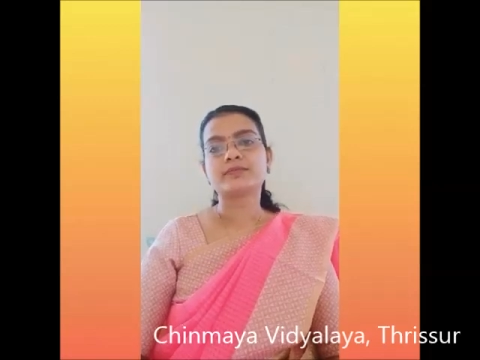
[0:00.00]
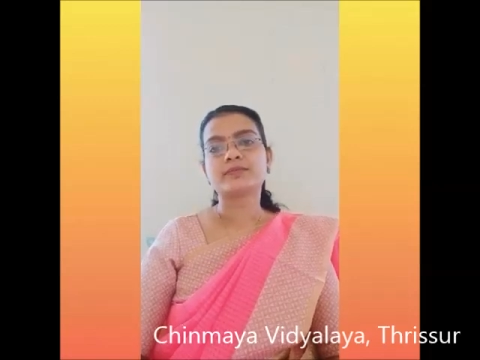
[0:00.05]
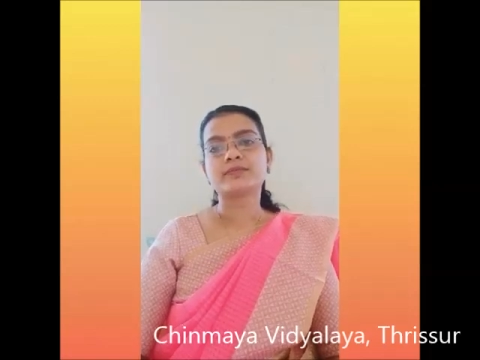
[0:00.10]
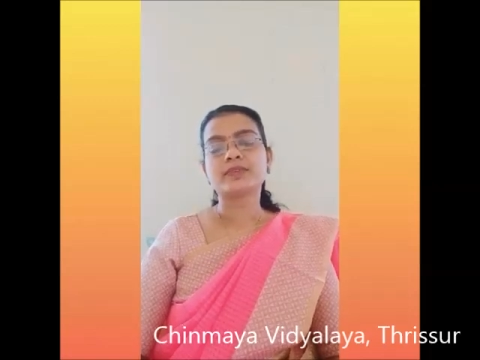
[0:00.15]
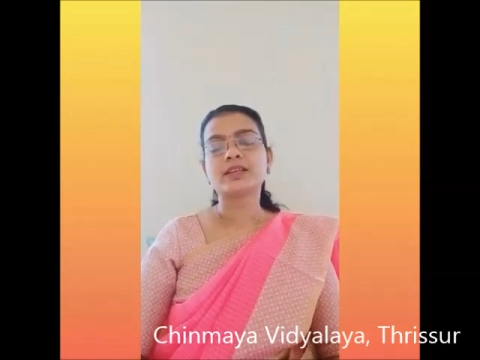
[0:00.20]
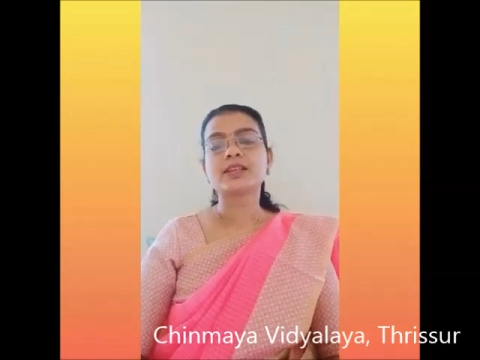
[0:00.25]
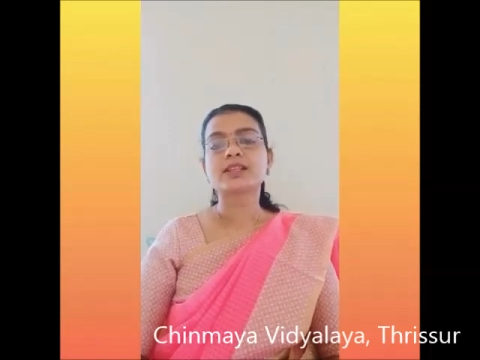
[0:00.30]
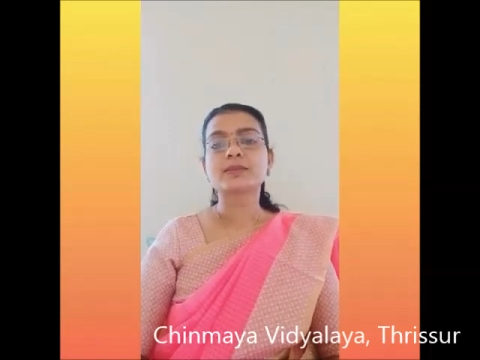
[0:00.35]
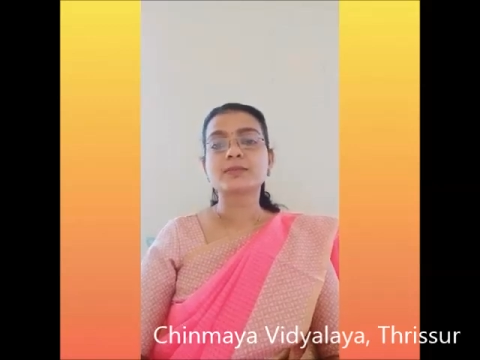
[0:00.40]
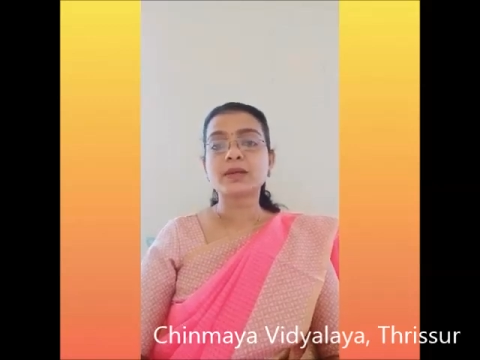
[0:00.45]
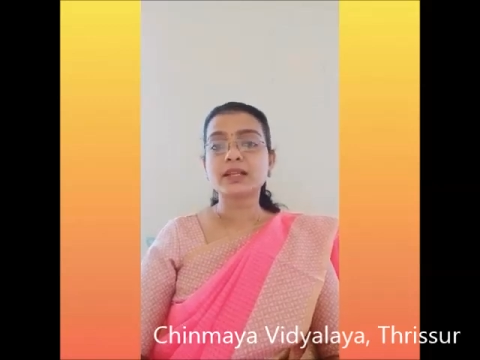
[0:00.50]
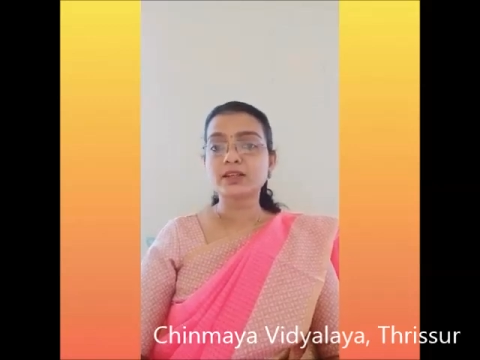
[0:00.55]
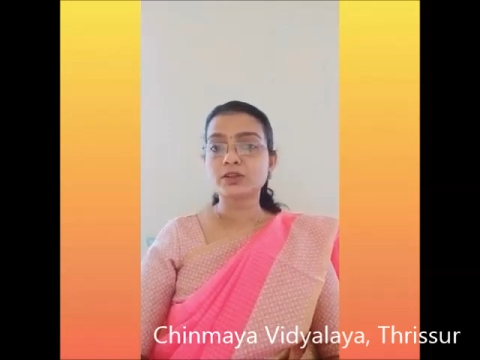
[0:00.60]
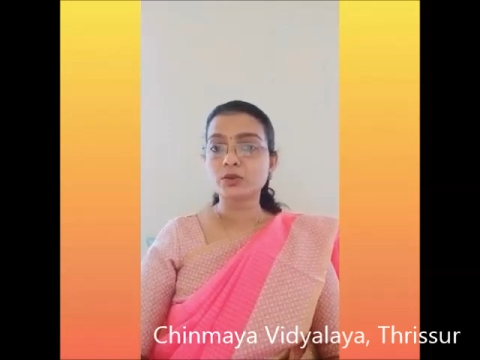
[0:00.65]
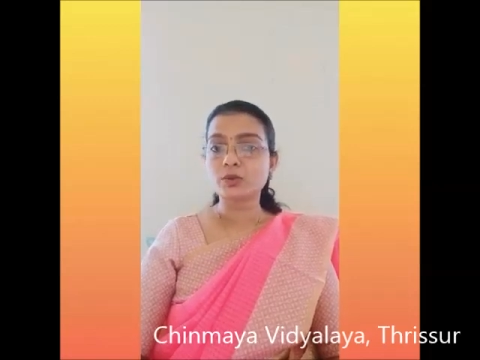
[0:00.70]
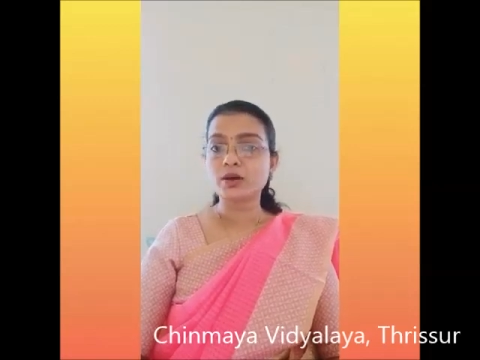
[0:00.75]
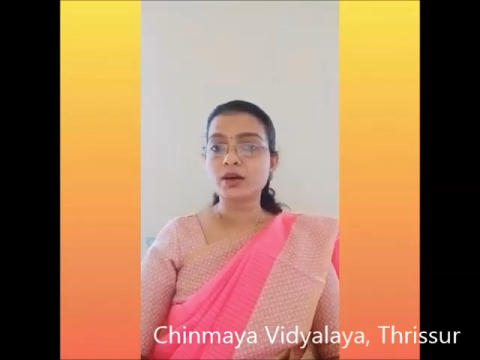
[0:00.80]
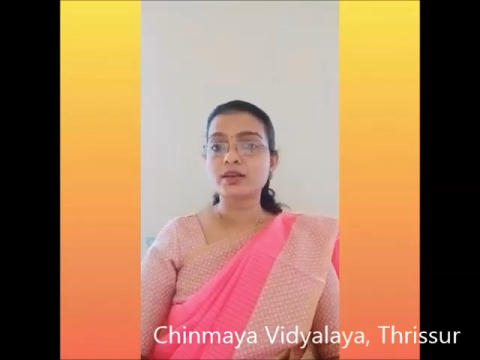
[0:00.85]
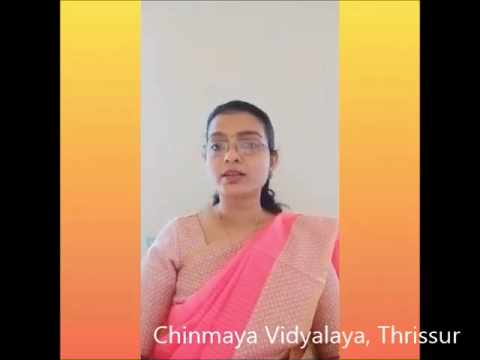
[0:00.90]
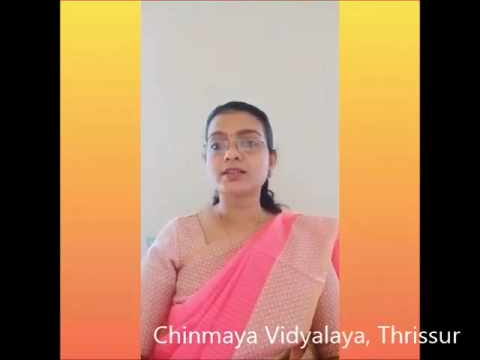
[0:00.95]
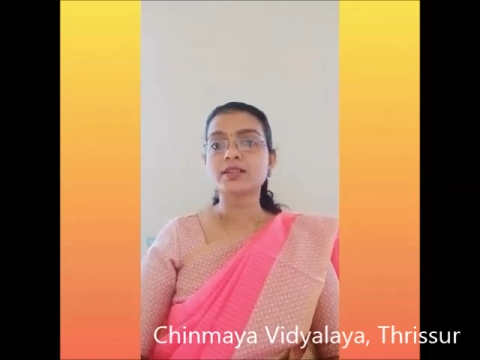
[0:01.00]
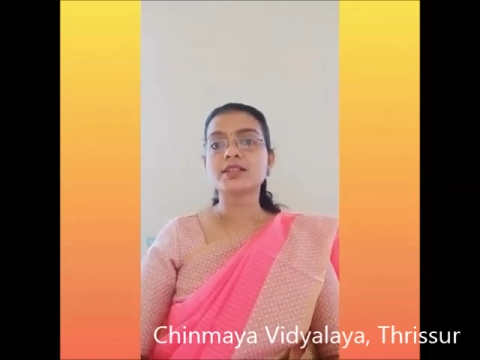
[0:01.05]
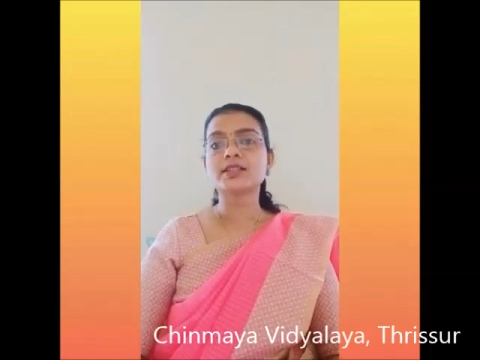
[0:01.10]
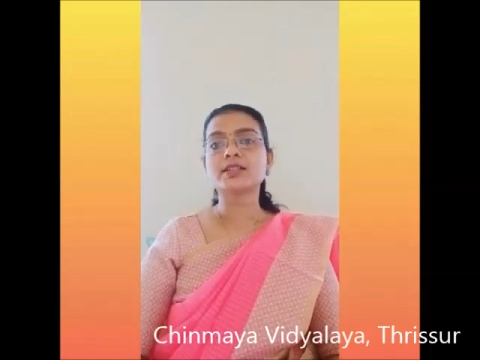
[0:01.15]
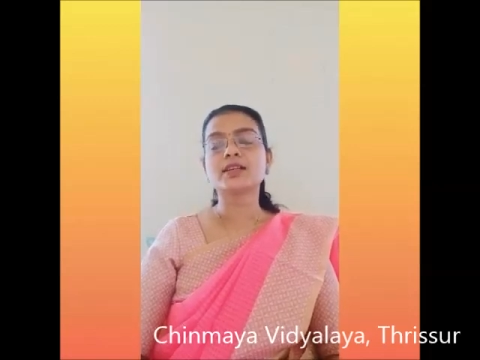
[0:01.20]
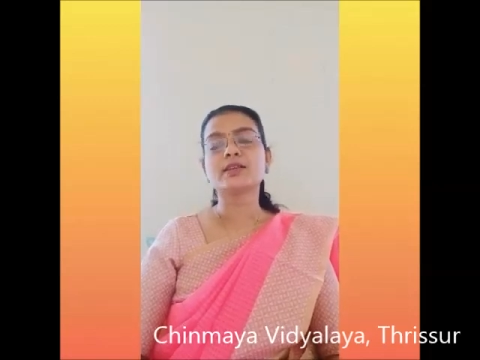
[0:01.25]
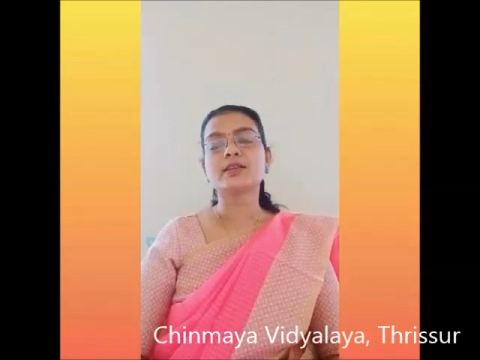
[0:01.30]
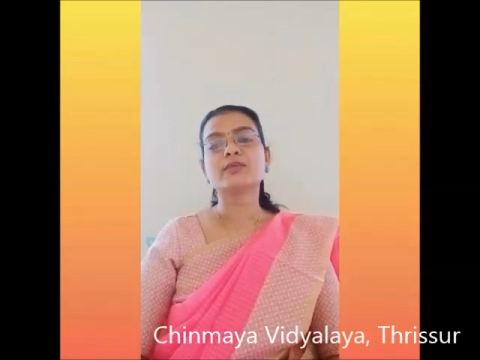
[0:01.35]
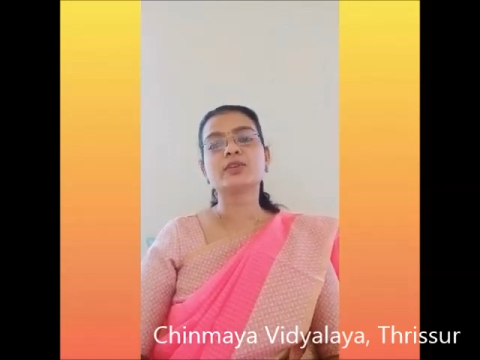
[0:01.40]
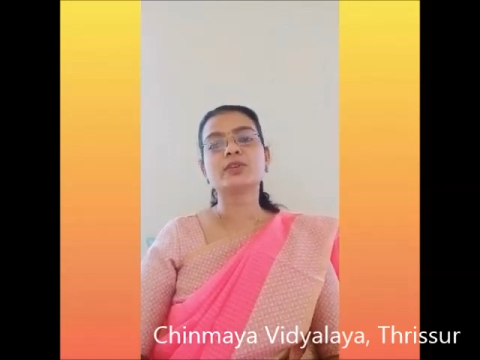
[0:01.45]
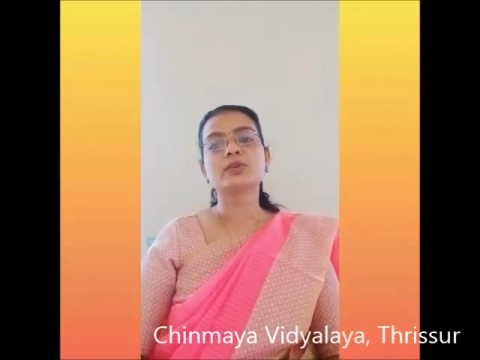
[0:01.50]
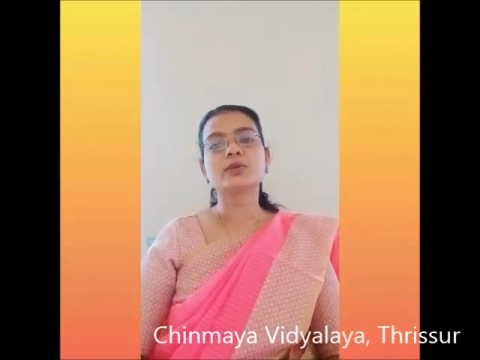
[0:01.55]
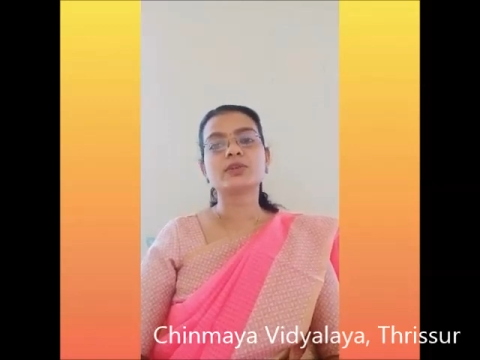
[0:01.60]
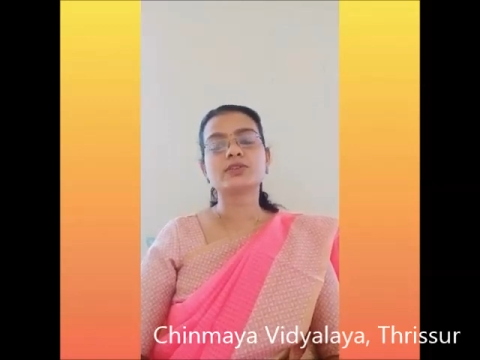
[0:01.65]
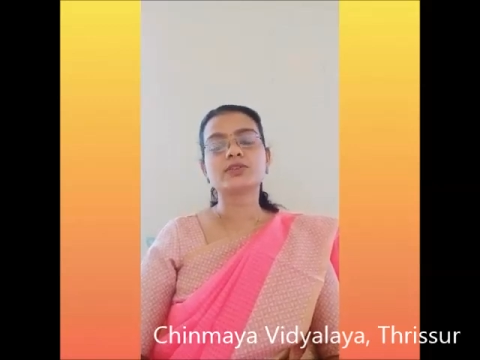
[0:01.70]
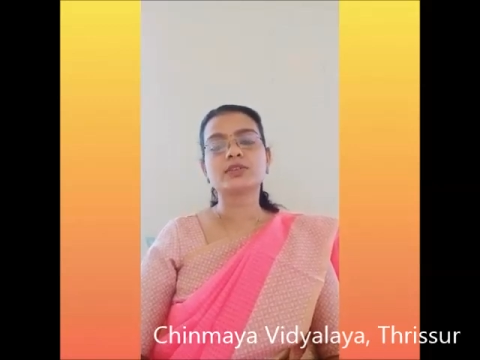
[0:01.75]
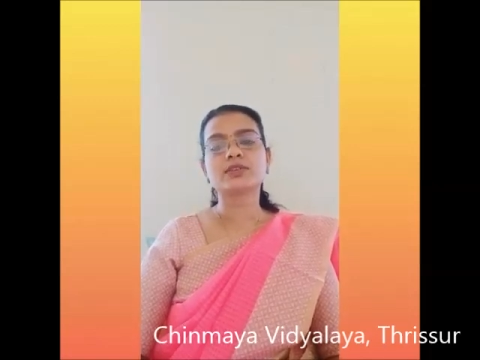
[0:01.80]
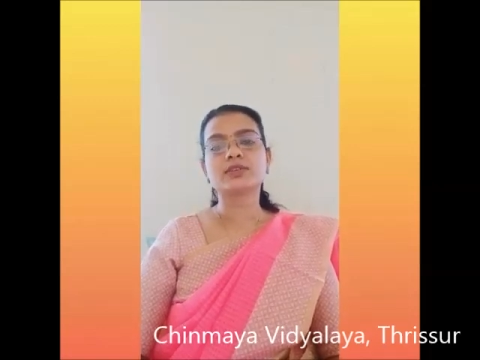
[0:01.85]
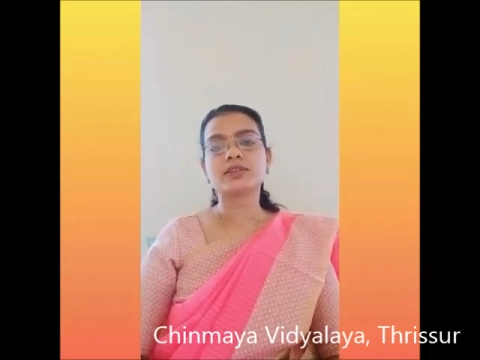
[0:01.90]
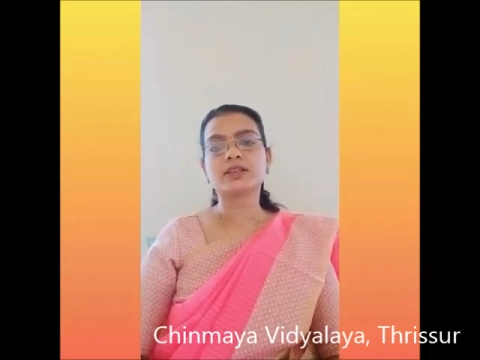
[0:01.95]
Spend quality time with your
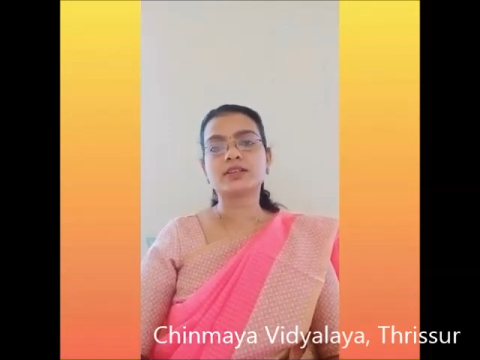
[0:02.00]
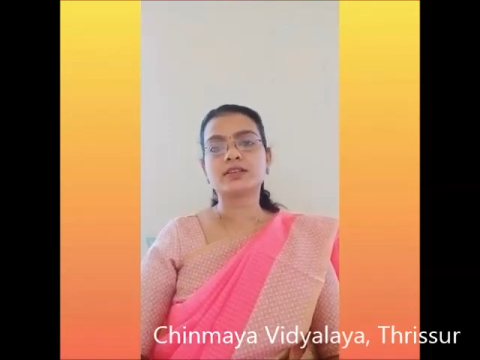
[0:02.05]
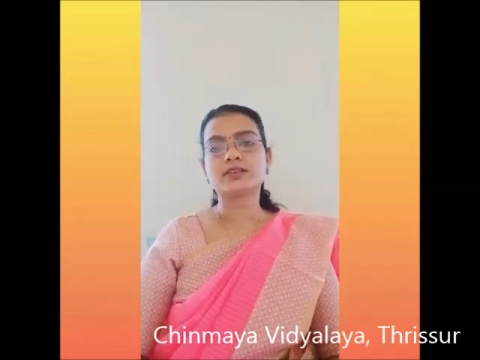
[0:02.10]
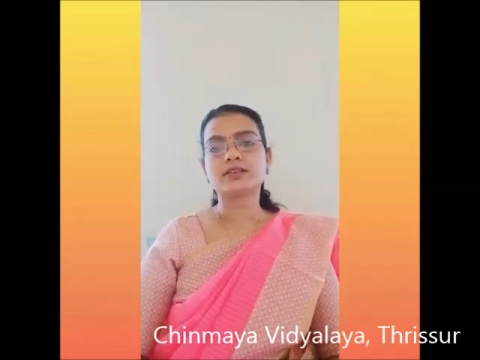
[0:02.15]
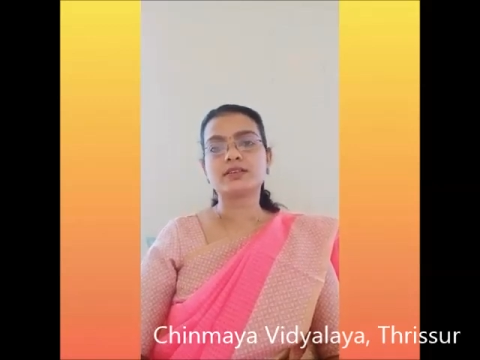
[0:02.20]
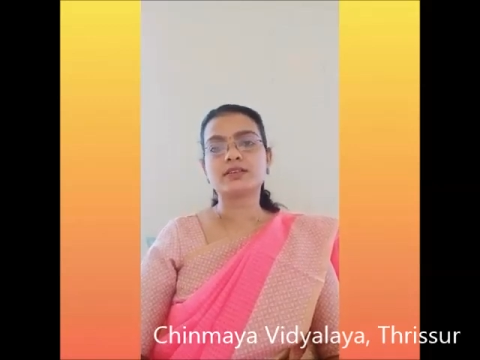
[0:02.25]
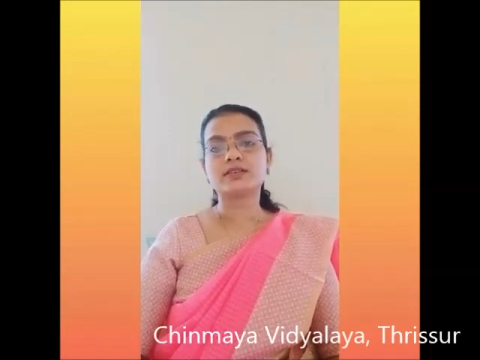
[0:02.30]
children